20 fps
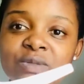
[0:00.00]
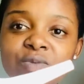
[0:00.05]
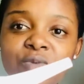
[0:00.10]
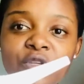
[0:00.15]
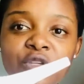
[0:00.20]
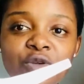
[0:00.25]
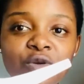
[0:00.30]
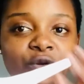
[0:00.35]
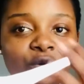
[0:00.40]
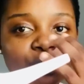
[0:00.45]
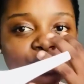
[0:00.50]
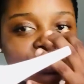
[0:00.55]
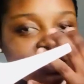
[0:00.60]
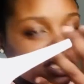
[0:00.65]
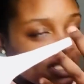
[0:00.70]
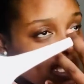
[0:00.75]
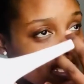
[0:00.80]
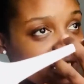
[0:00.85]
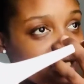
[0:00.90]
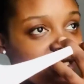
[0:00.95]
when your
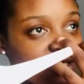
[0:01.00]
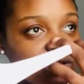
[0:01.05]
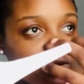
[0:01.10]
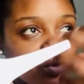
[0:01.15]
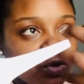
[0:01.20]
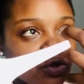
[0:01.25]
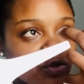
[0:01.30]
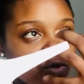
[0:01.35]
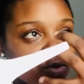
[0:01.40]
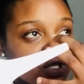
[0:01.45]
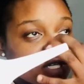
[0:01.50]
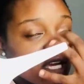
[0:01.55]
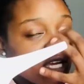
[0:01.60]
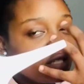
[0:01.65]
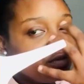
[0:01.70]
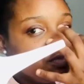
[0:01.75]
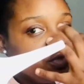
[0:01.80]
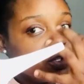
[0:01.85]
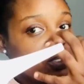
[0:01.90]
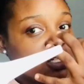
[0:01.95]
son or your daughter
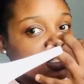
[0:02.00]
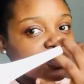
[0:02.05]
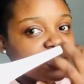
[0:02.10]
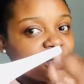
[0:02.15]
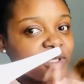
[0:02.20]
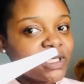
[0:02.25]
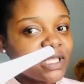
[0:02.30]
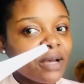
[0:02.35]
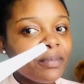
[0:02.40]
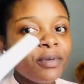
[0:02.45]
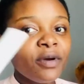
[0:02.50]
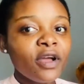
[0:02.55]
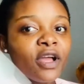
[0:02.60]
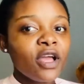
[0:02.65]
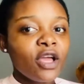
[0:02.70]
has mucus buildup,